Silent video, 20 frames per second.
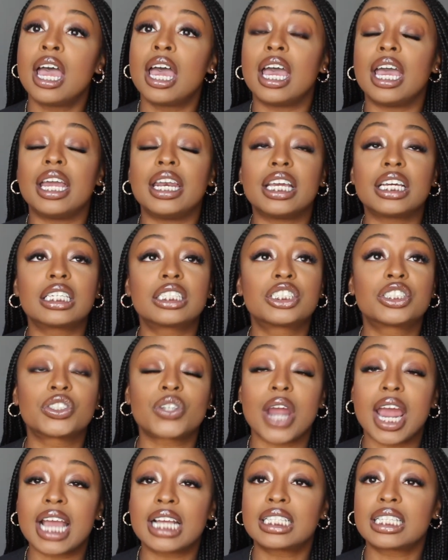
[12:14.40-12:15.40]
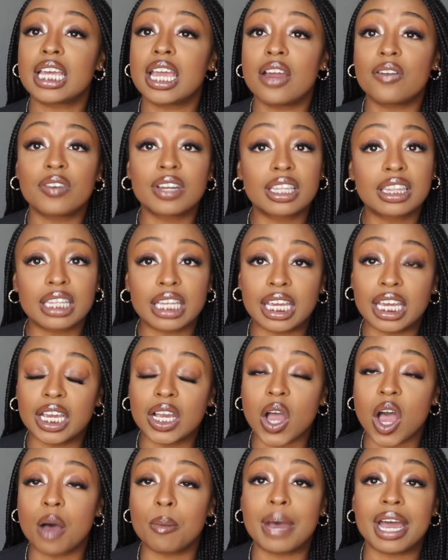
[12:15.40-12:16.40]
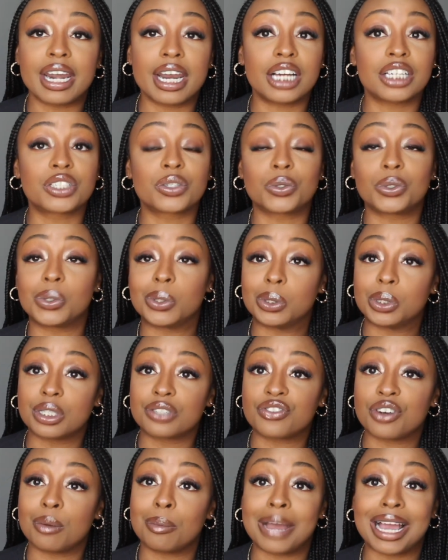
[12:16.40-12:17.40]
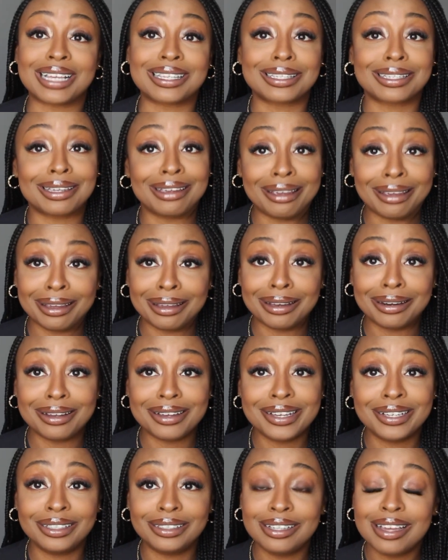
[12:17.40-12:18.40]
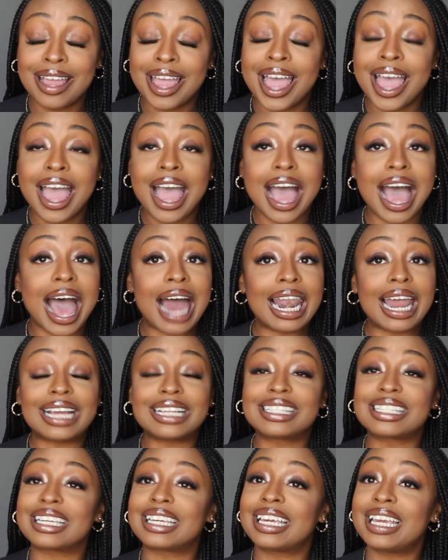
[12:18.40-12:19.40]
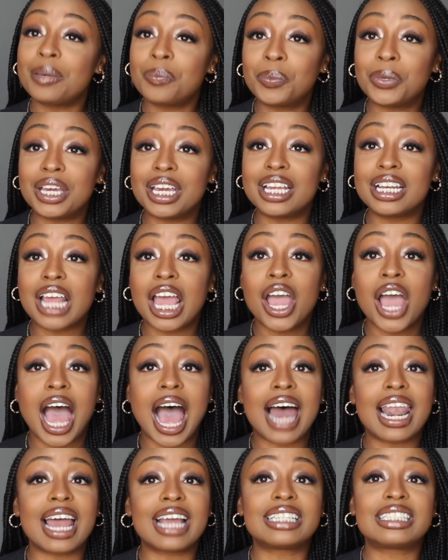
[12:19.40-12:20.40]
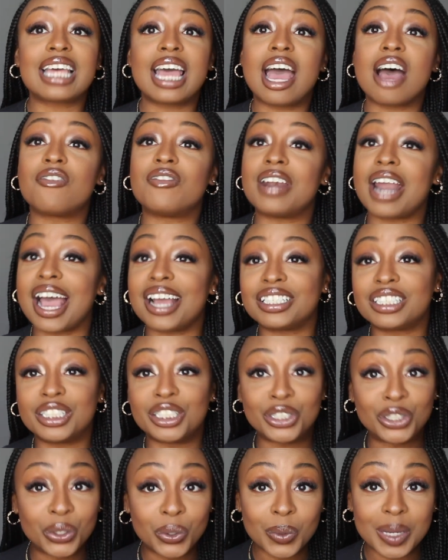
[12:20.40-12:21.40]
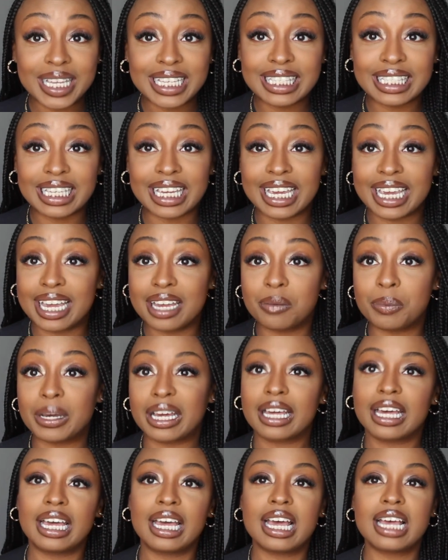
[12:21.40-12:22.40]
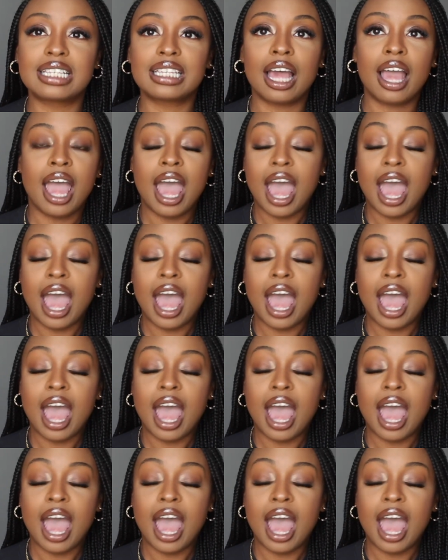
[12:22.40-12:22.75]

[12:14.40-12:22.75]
and extract everything, all my natural oils from my skin. I like to keep it. I like to have nice dewy skin because